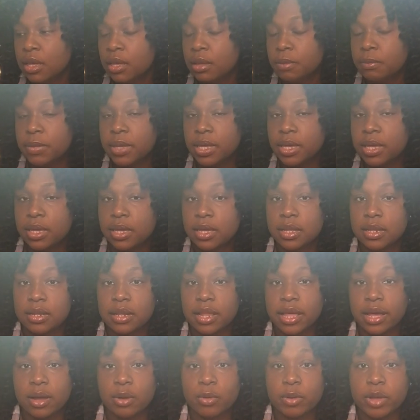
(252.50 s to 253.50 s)
being
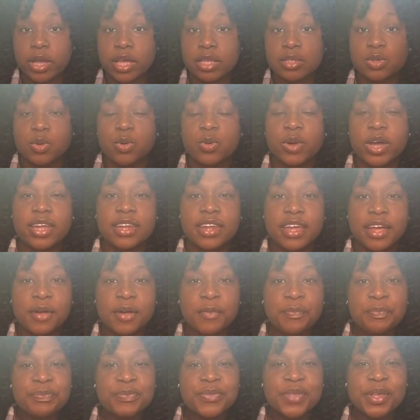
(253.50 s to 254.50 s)
like a rascal right now.
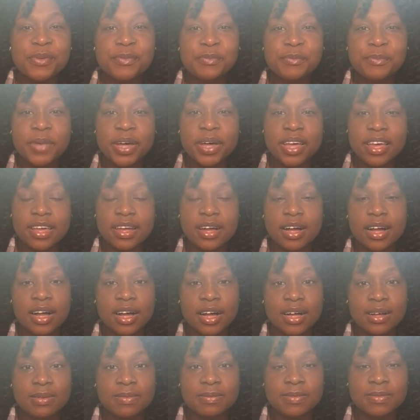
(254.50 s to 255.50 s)
But
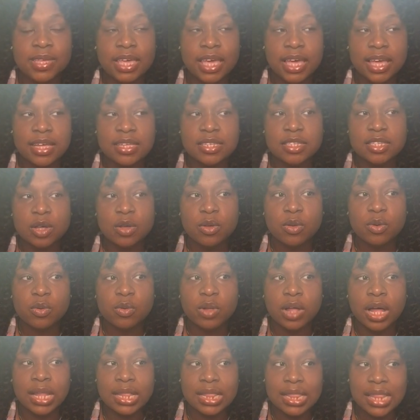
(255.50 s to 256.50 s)
yeah, so
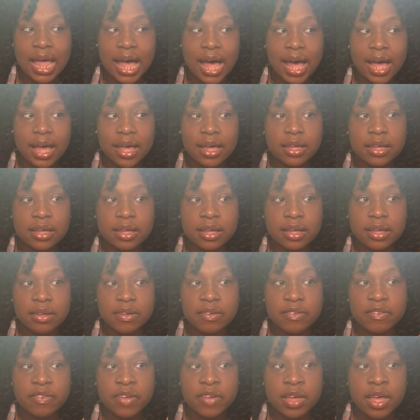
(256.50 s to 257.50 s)
a lot
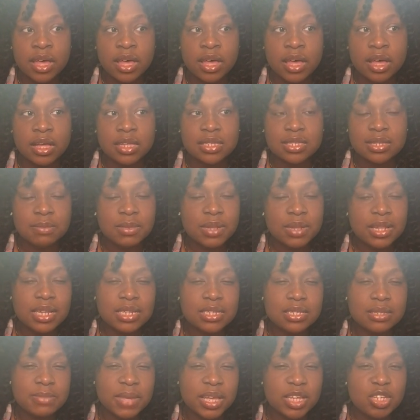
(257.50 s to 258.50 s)
of something that
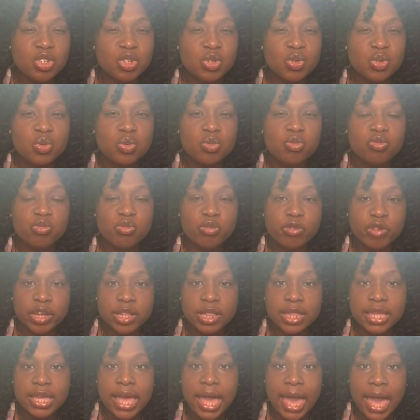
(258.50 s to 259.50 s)
just makes you
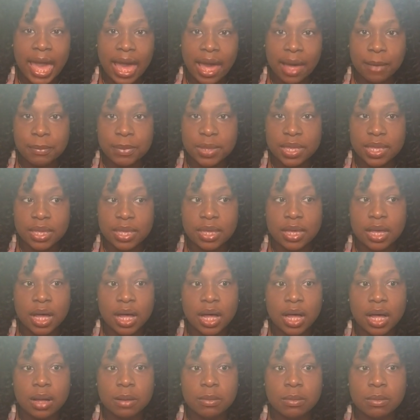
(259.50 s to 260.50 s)
really happy,
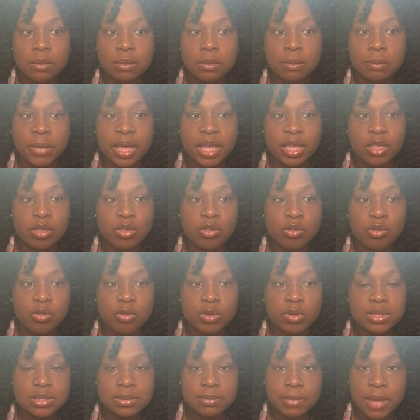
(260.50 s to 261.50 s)
make you
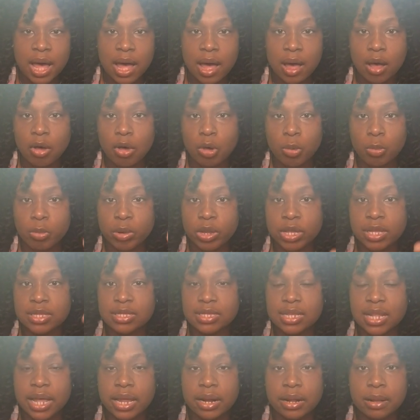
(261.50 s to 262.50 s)
smile, brings a
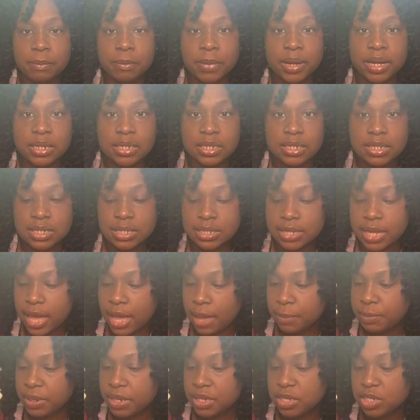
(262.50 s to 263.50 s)
lot of abundance and
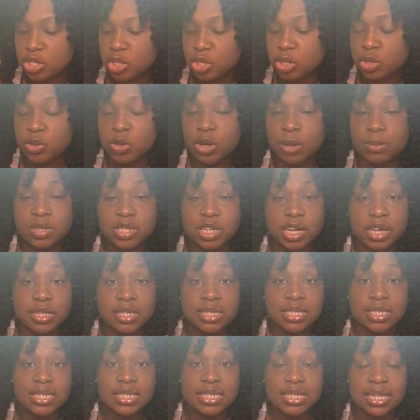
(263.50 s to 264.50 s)
happiness to you. I'm sorry,
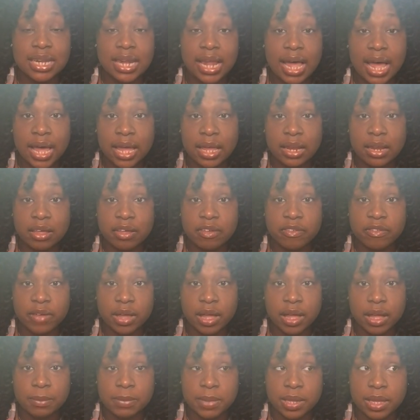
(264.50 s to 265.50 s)
this is the 9
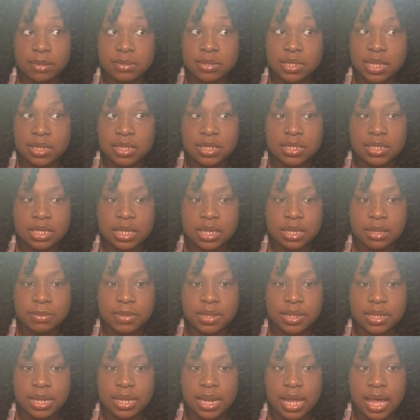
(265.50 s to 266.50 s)
of Cups, not the 10, but
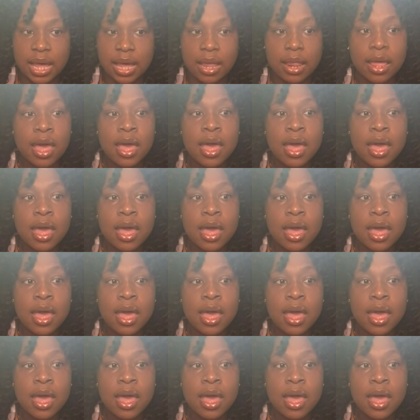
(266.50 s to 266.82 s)
the 9.